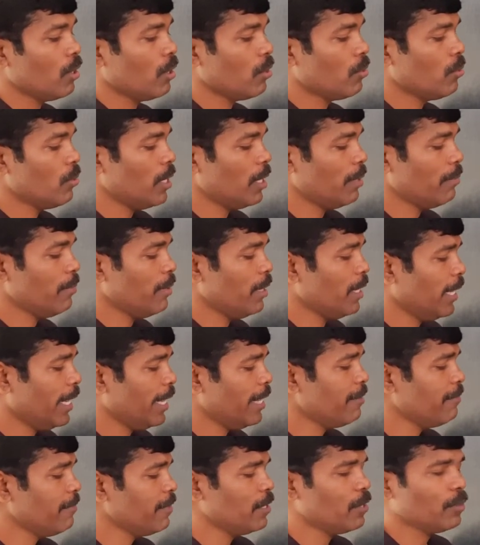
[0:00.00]
coulomb,
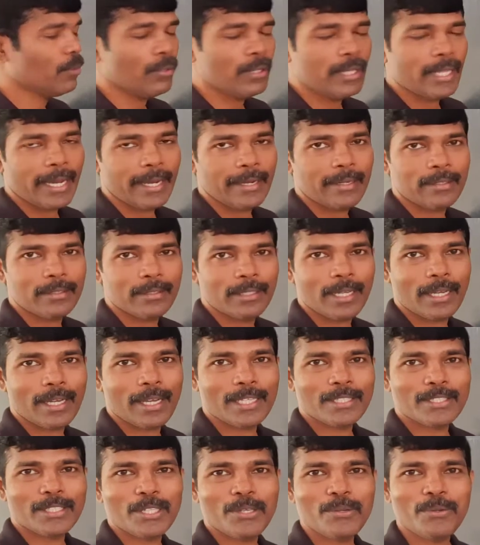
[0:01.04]
and we know that
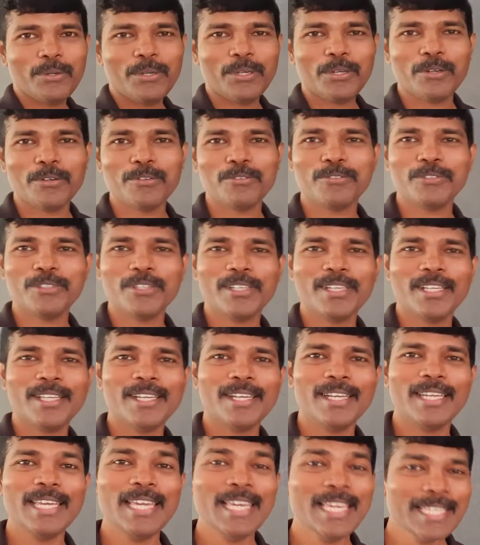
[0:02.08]
the SI unit of work
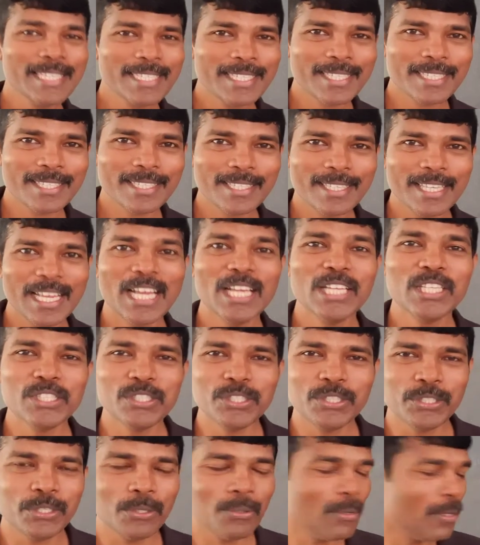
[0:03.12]
done is
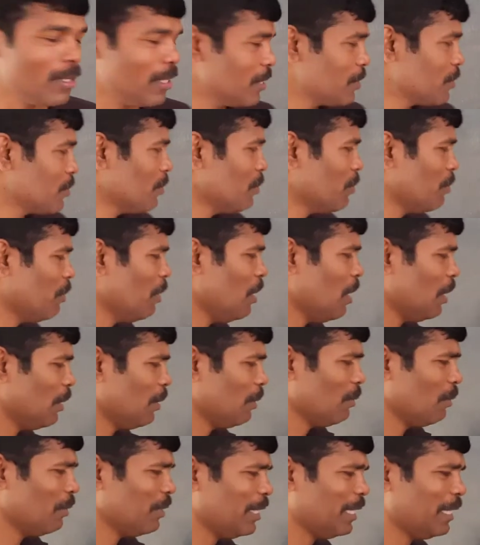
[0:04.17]
joule. So
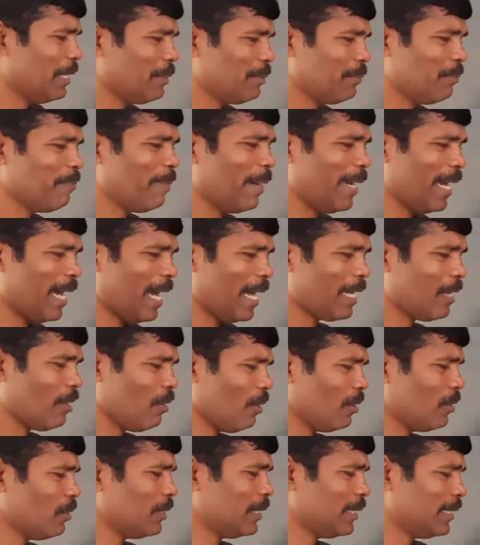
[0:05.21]
no need to by heart
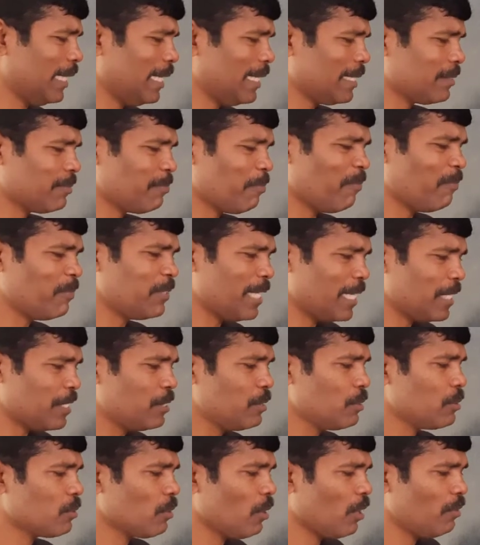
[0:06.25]
all these things, just
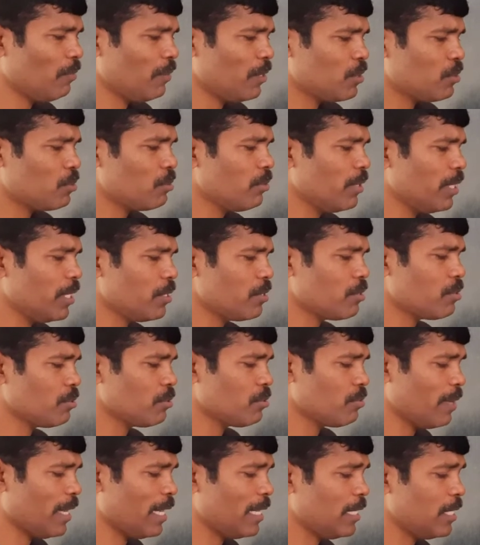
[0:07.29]
you solve it. 2 into
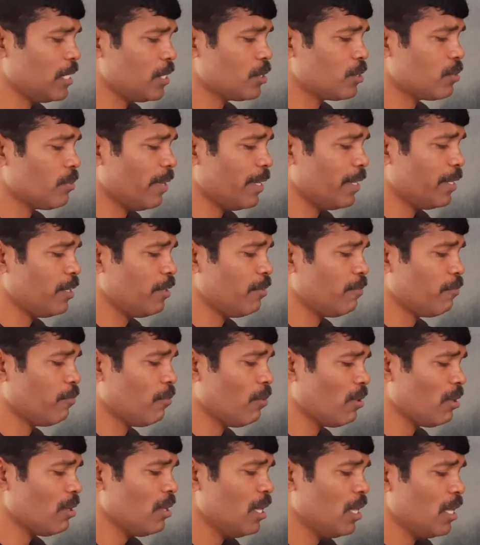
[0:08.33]
12 is
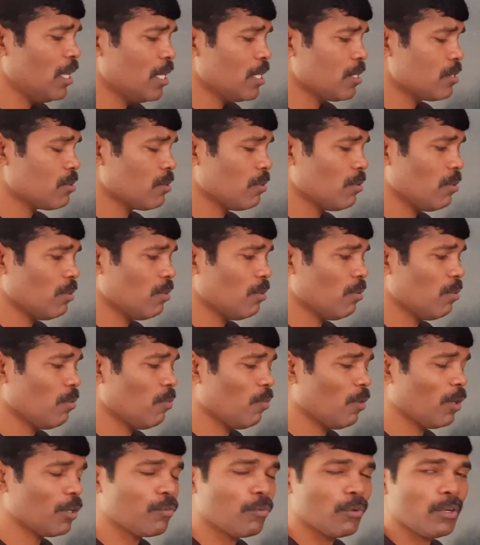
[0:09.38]
24. So
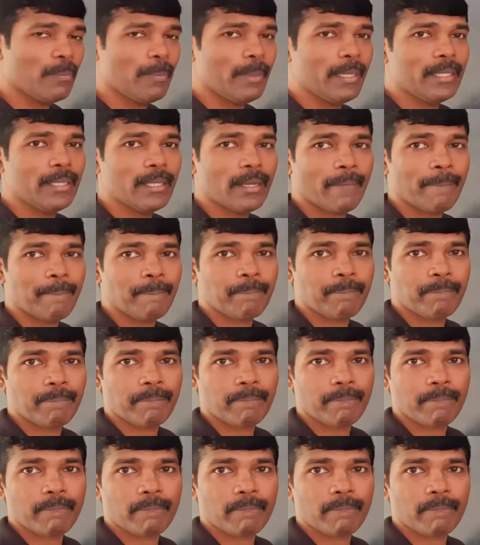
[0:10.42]
what would be the